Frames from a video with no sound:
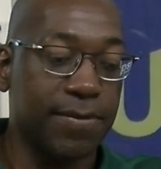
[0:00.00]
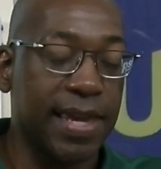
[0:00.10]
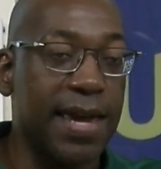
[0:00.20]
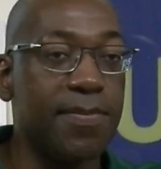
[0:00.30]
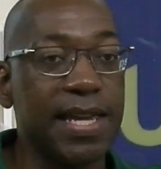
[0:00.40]

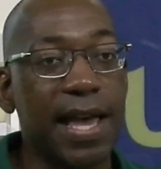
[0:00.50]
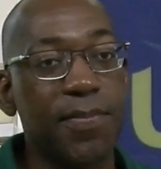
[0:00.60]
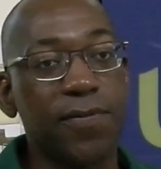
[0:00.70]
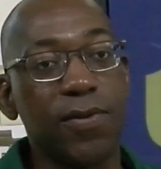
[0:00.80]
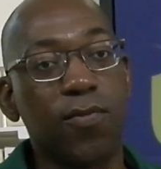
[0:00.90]
hit me
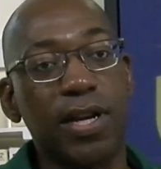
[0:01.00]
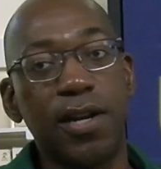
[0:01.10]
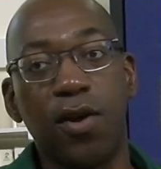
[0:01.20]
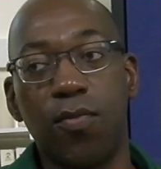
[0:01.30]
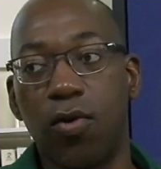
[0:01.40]
up if you want to
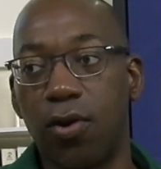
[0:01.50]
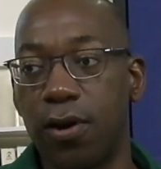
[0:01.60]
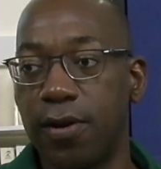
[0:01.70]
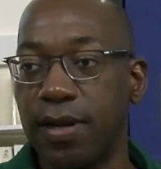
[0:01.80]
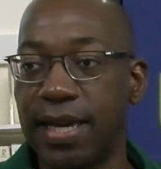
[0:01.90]
know
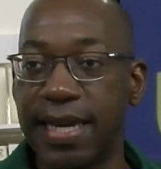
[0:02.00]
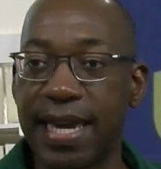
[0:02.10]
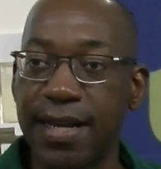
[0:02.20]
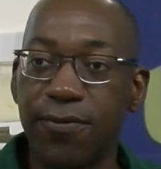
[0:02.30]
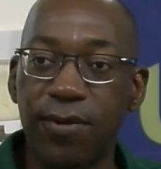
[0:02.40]
more.
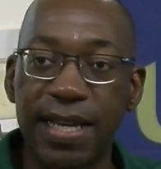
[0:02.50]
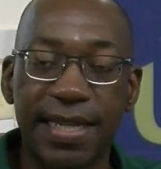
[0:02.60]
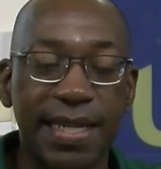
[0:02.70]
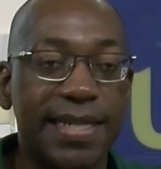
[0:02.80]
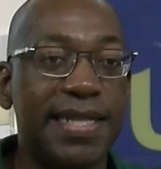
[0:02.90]
Again,
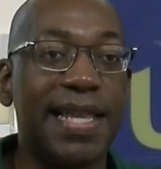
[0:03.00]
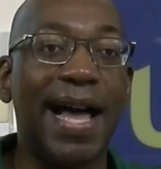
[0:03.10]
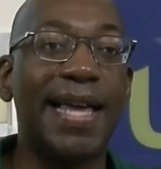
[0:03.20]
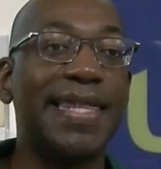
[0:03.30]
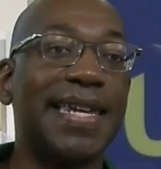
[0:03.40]
risk is
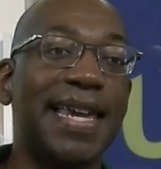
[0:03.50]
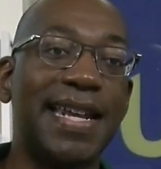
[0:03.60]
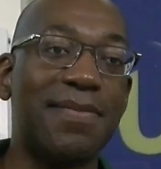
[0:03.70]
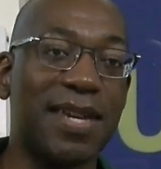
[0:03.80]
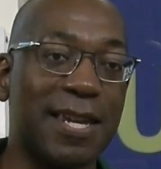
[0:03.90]
not the
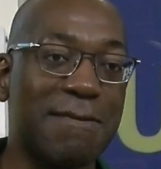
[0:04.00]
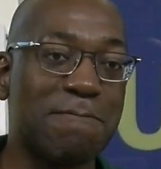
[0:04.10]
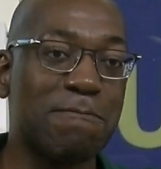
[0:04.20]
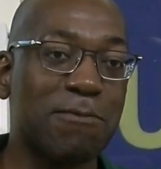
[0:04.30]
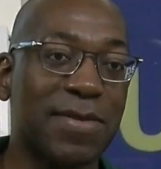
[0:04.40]
enemy.
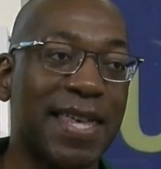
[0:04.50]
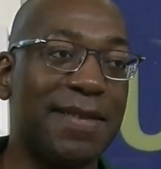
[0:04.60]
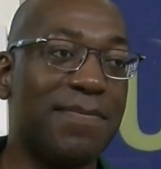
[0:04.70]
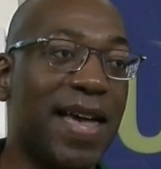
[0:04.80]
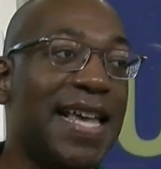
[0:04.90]

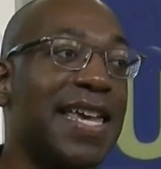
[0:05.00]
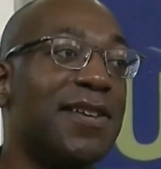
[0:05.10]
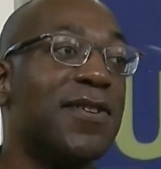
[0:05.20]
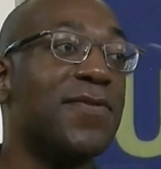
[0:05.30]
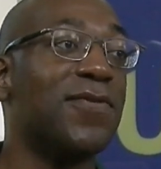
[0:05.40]
Make it
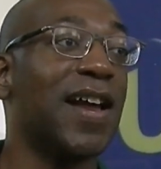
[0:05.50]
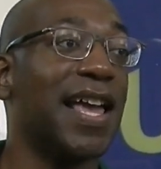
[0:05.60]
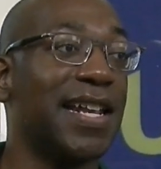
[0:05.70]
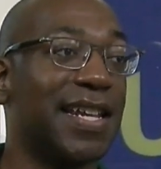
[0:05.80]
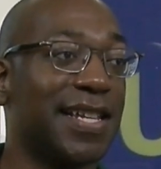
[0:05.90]
your
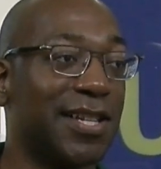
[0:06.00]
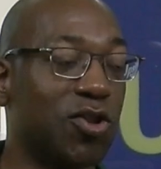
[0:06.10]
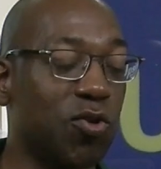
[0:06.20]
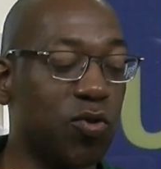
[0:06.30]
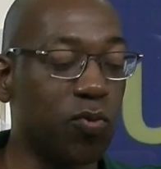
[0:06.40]
friend.
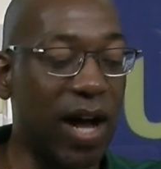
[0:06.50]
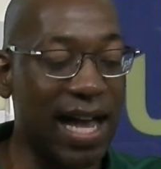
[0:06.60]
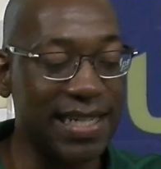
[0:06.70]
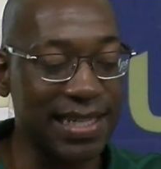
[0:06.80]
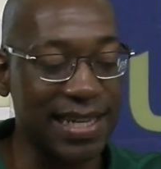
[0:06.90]
Choose
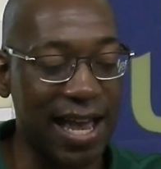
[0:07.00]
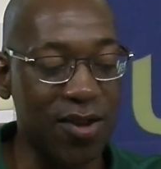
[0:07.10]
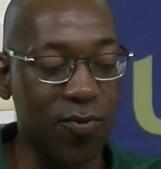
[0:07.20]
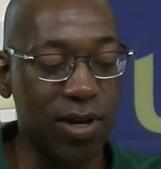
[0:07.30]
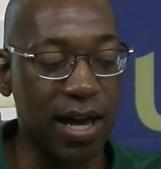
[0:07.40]
wisely how
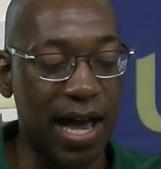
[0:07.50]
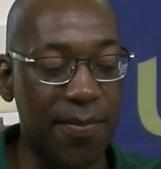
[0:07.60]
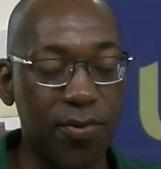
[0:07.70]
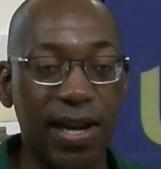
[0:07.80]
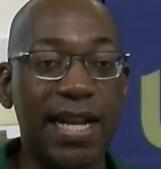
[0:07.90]
you want to
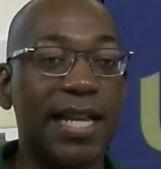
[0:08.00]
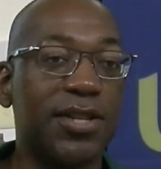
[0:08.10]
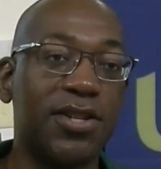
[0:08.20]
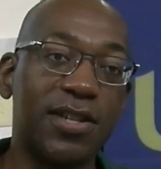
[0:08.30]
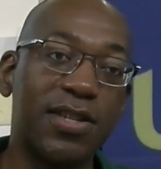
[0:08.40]
operate.
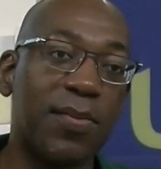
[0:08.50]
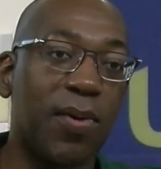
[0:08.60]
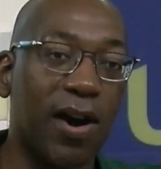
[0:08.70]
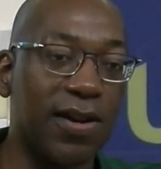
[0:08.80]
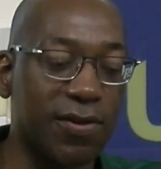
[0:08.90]
It's just a
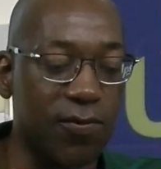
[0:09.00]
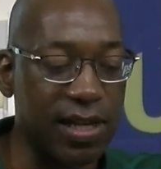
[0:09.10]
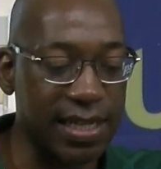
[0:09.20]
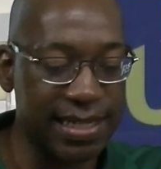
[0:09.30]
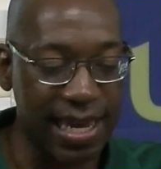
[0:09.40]
part of the
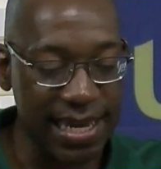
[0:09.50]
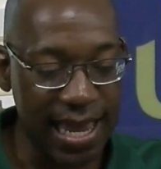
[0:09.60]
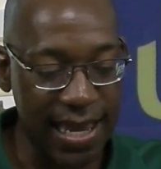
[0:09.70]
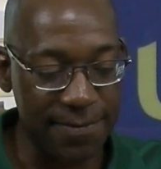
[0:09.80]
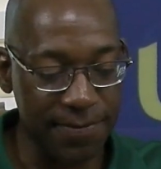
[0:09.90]
real estate
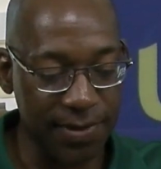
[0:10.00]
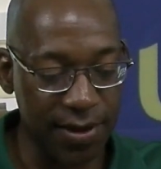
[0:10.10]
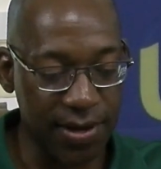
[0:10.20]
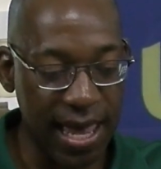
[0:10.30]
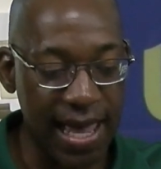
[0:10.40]
game,
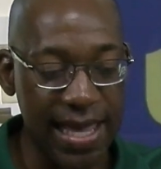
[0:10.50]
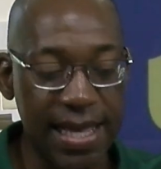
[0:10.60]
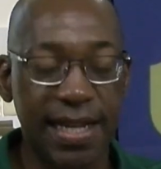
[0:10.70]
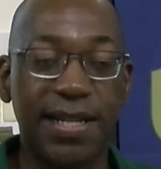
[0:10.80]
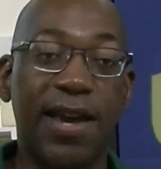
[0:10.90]
okay?
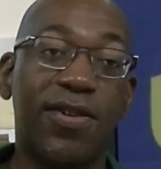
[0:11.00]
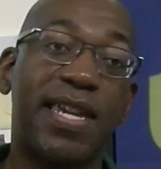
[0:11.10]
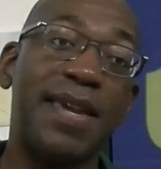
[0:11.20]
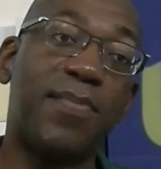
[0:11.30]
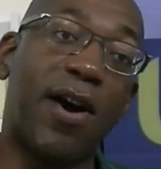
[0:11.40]
Another
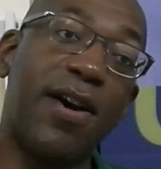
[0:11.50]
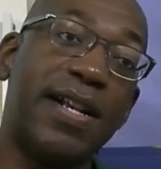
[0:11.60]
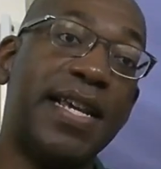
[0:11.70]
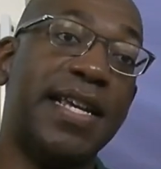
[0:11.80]
key part